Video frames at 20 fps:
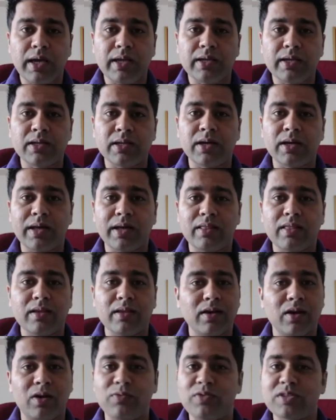And uh, I
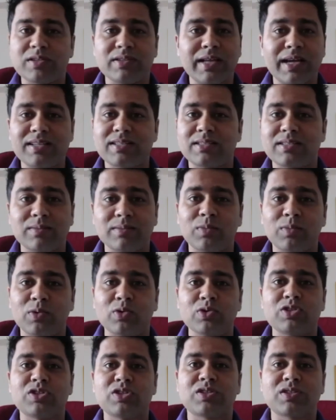think obviously that's the
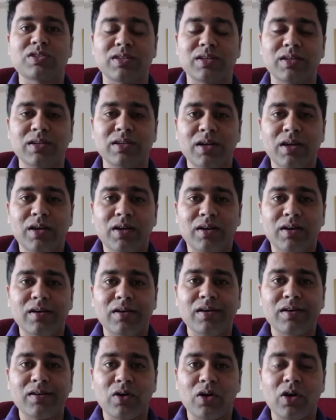most, uh,
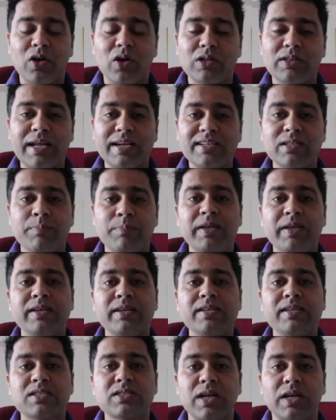uh, or that's the
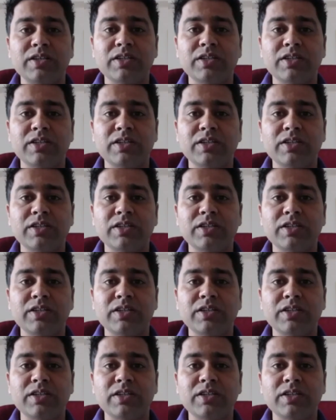biggest